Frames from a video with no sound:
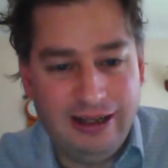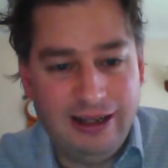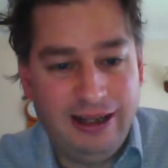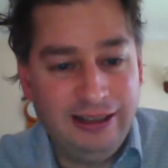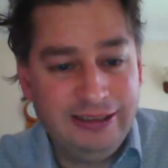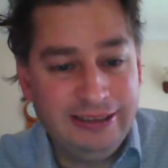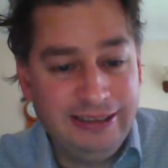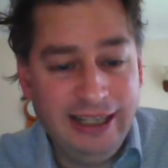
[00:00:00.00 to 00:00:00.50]

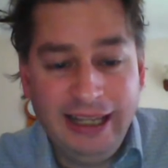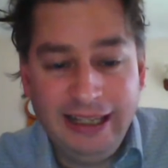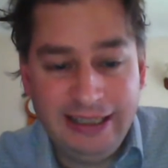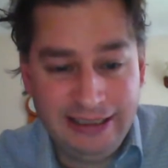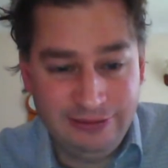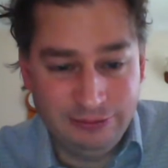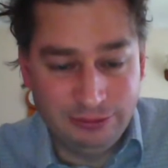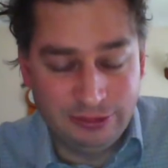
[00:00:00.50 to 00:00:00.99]
I can get
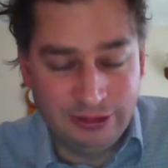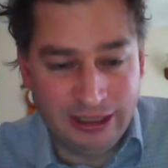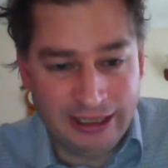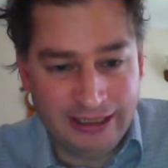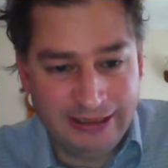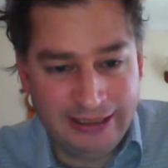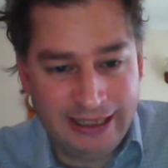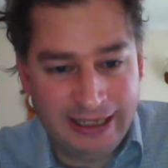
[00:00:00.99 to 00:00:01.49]
in all
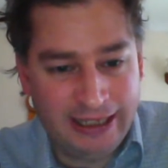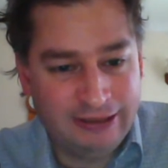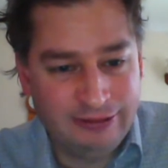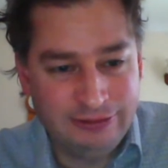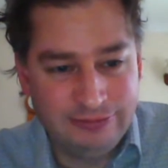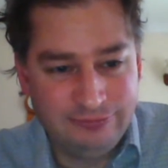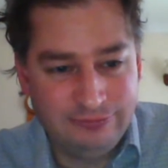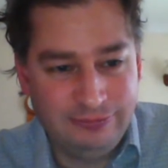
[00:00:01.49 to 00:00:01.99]
right
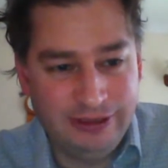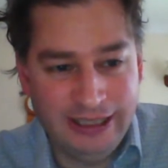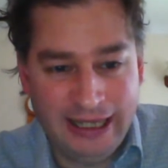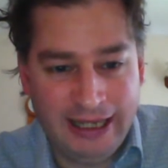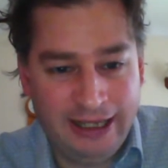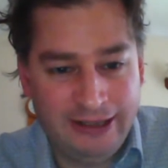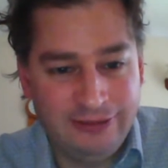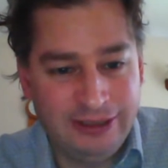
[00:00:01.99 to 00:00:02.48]
now
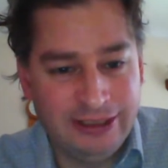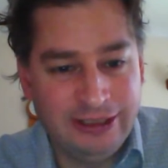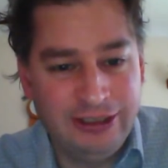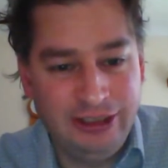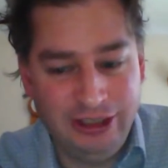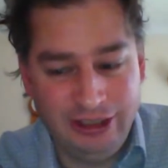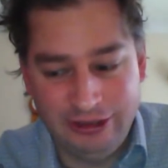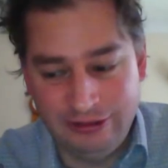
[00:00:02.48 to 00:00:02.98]
without having a
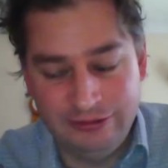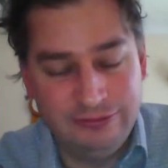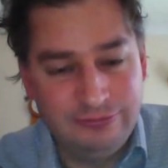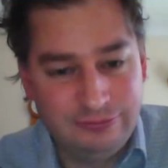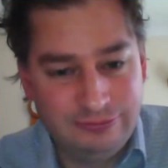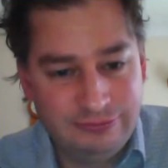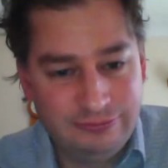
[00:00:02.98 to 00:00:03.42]
queue.